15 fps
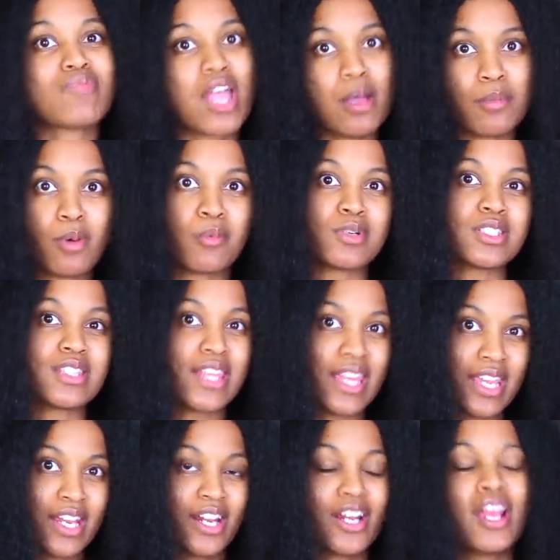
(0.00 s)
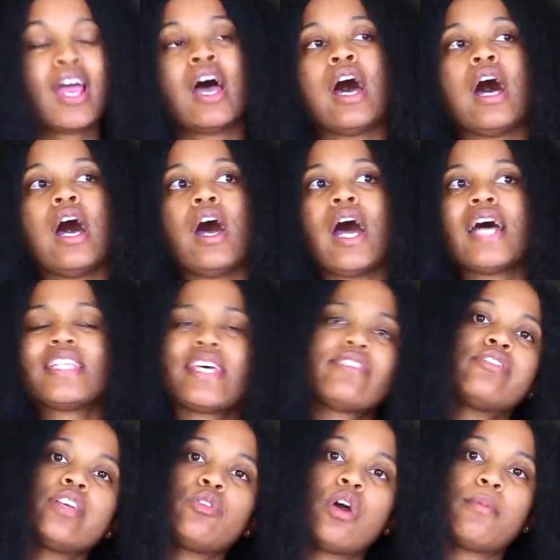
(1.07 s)
I'm almost there. Uh, I
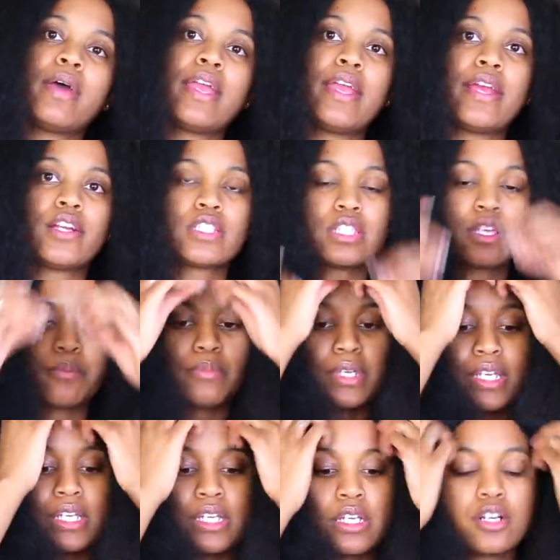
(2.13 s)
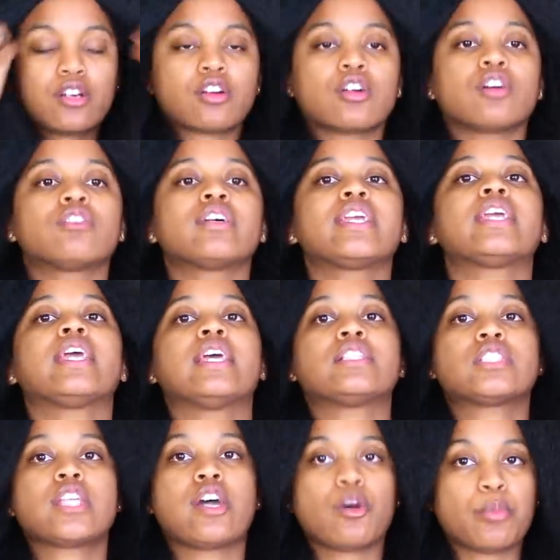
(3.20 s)
definitely want my hair to be curly and
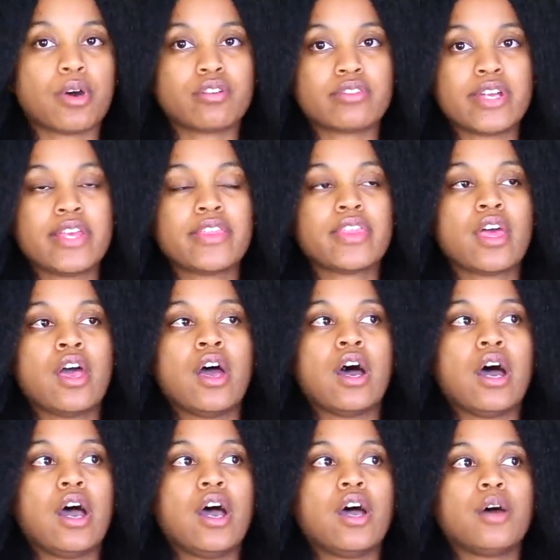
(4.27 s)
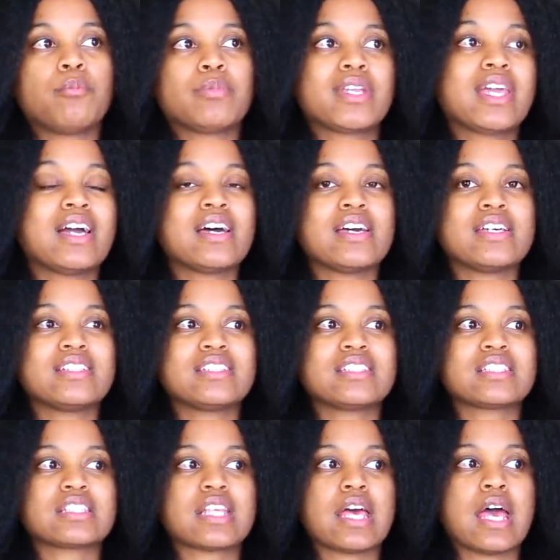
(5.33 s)
tailbone length um, because